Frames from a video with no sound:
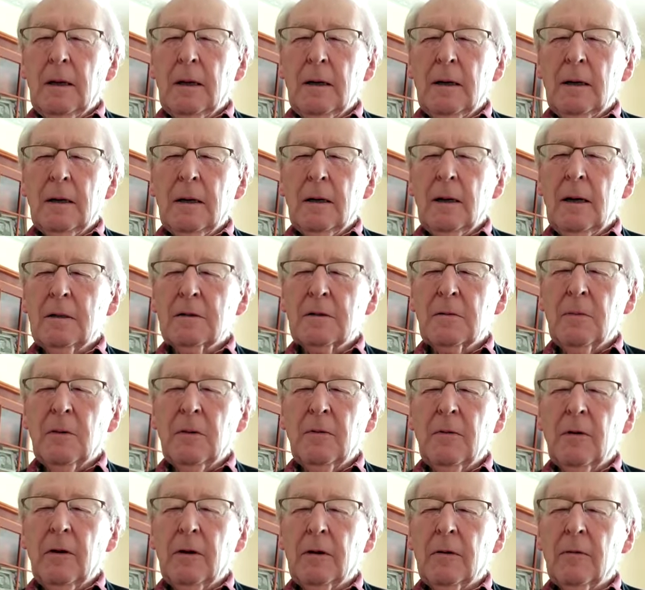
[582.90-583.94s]
as
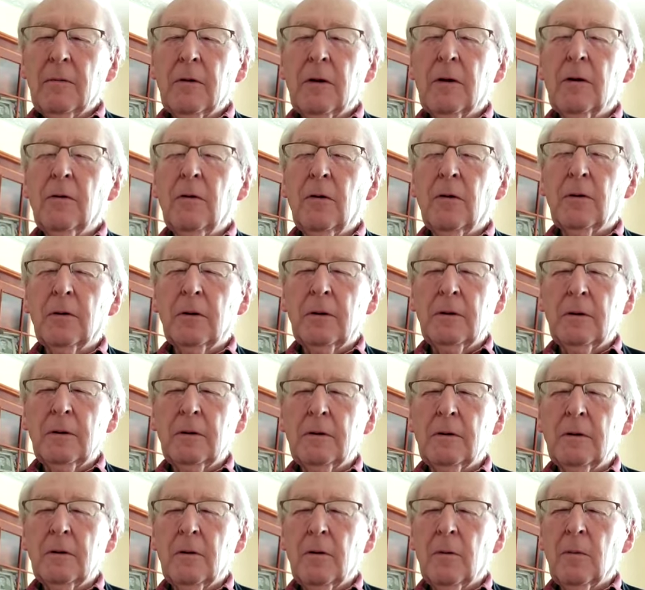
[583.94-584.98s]
we've got it recorded
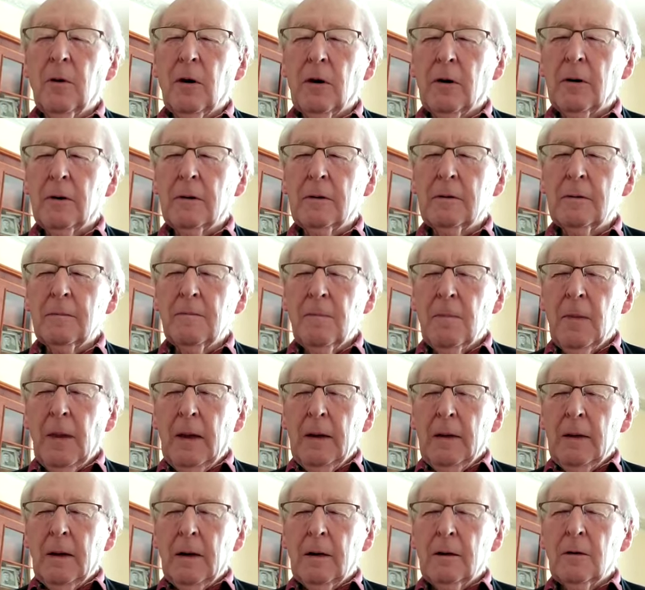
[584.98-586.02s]
in your Word.
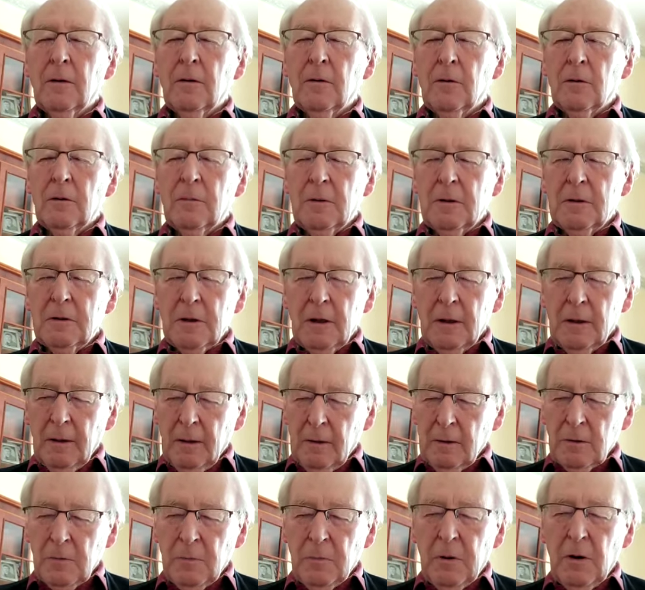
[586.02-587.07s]
And Lord, we
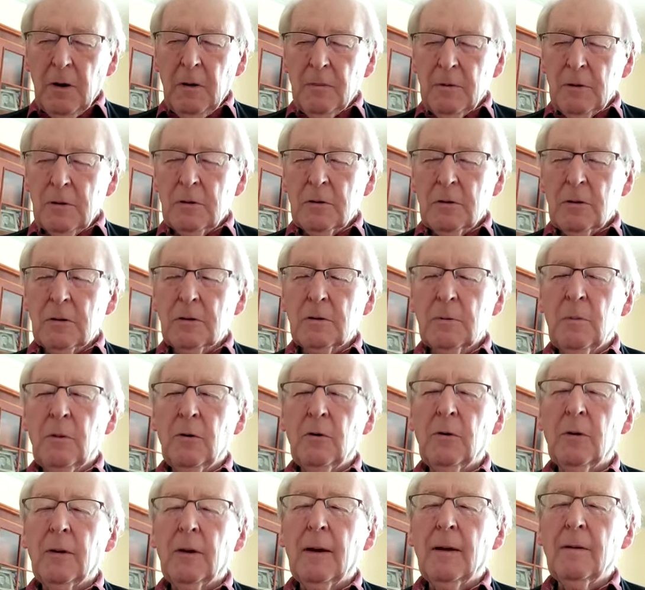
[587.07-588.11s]
take this promise this
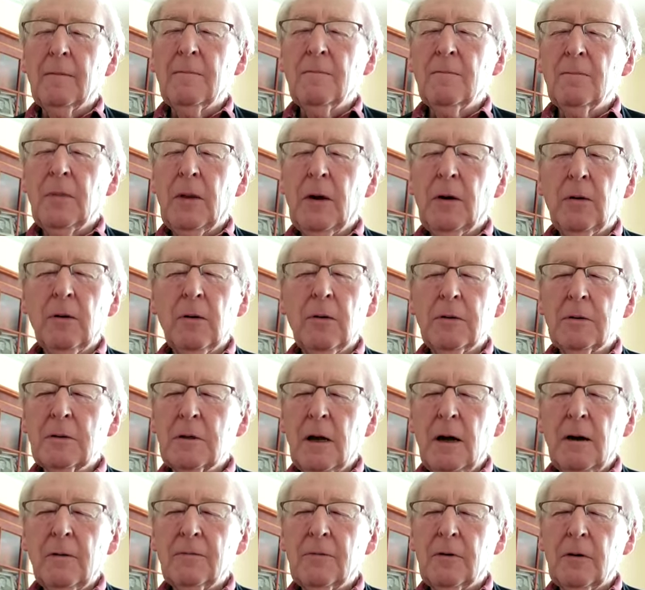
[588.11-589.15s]
morning or
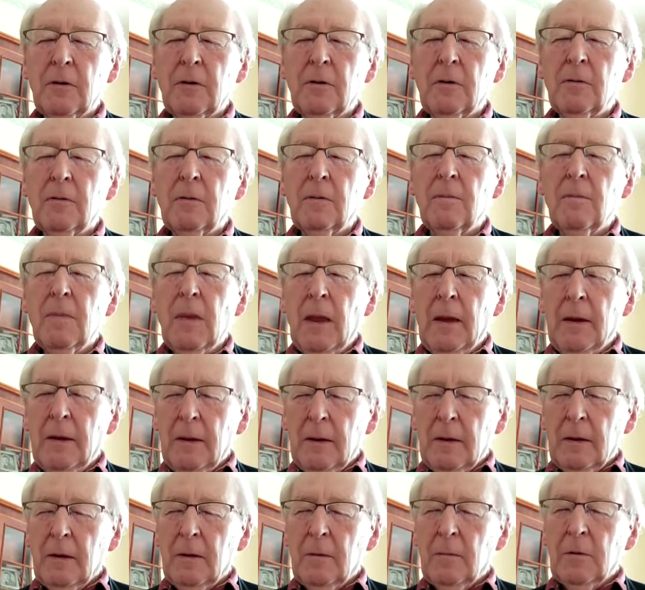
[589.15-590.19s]
this afternoon,
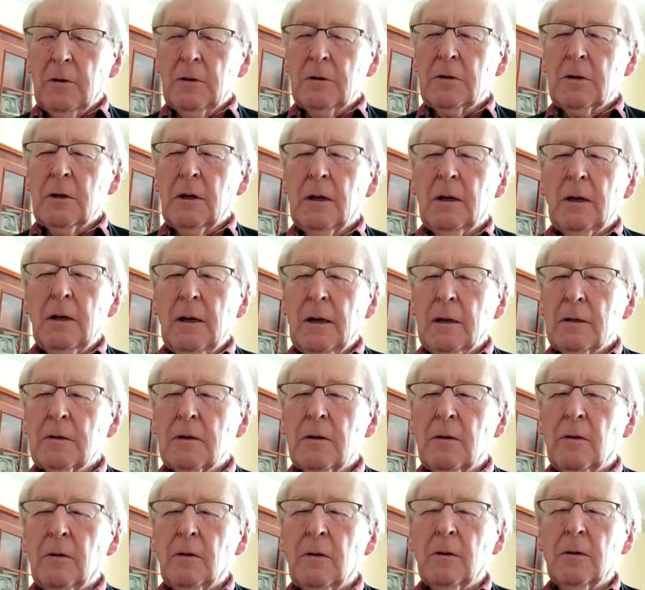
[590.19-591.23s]
and we say,
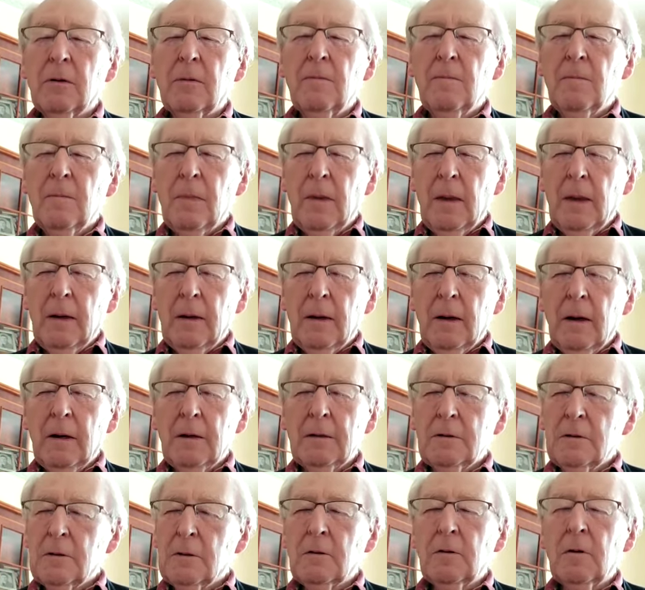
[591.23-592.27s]
yes, Lord,
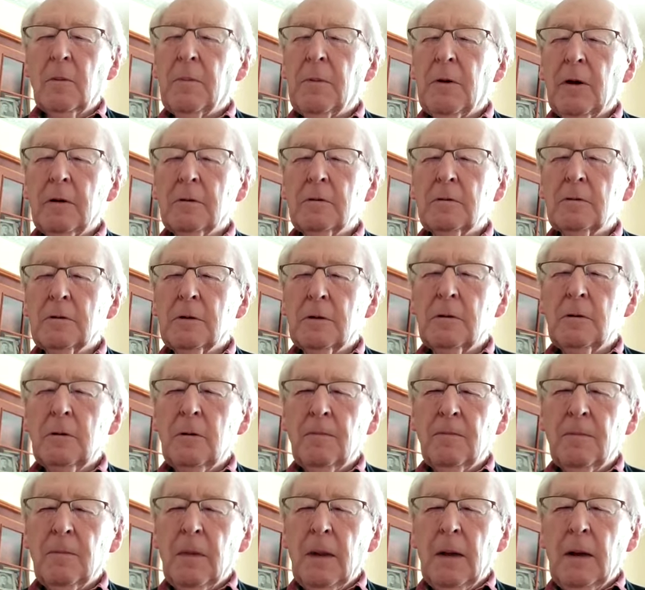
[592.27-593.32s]
I do approach
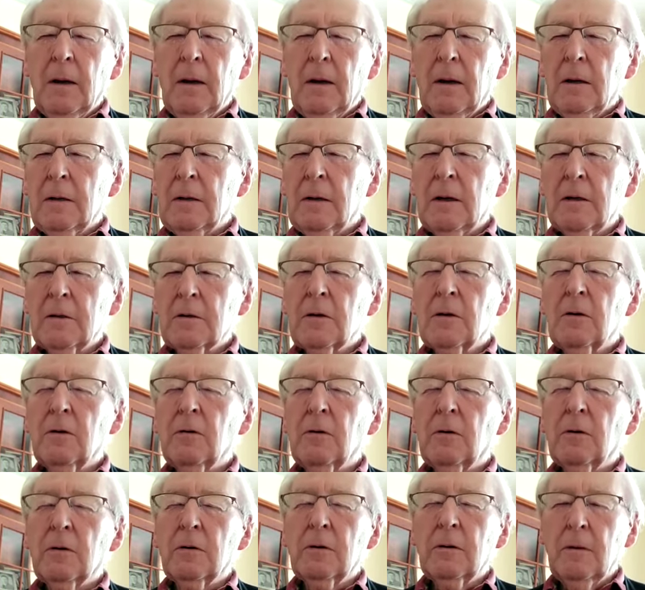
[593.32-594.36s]
you. Yes,
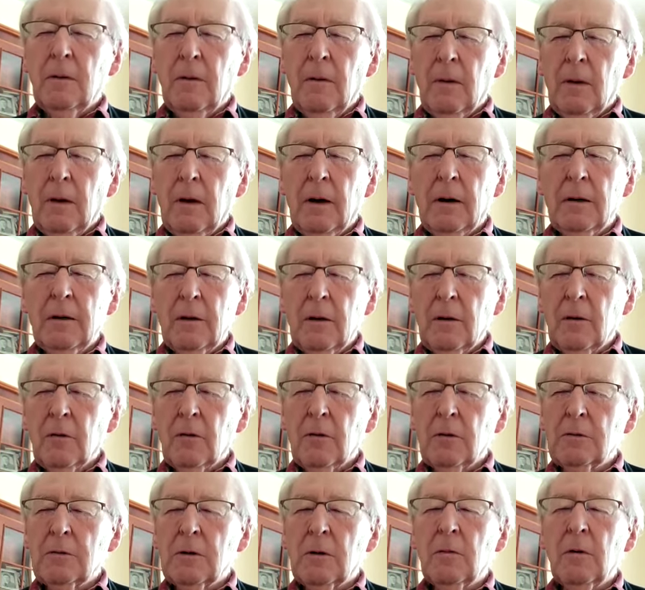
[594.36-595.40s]
Lord, I know
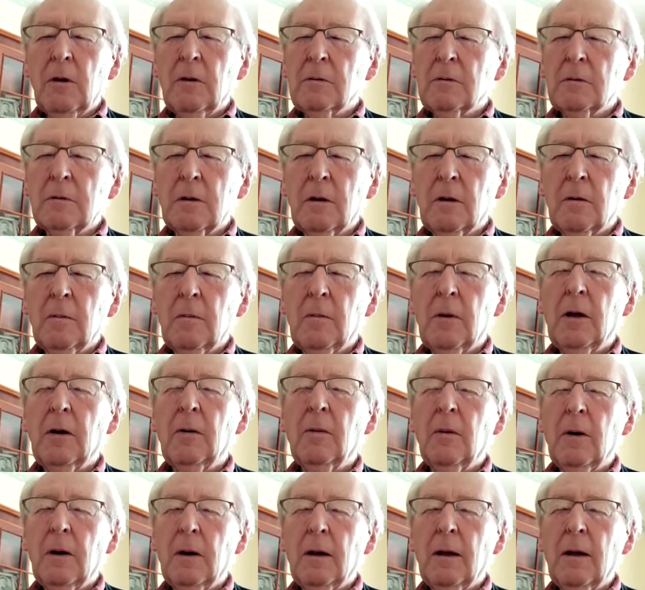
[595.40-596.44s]
that you won't turn me
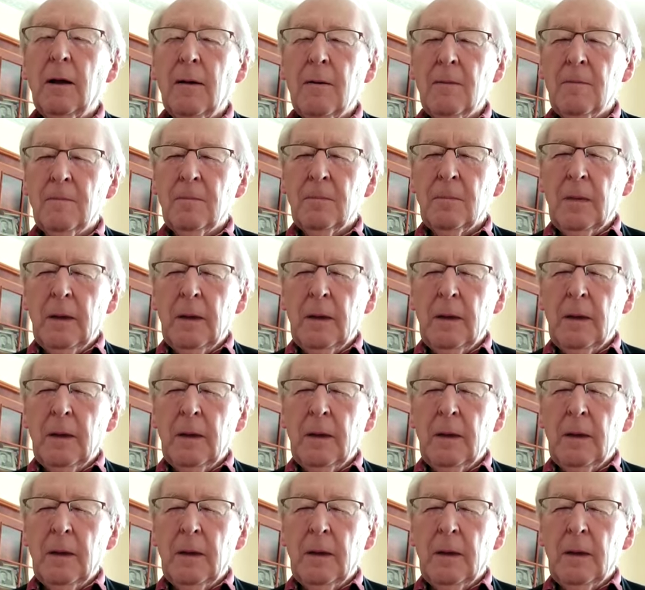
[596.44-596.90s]
away.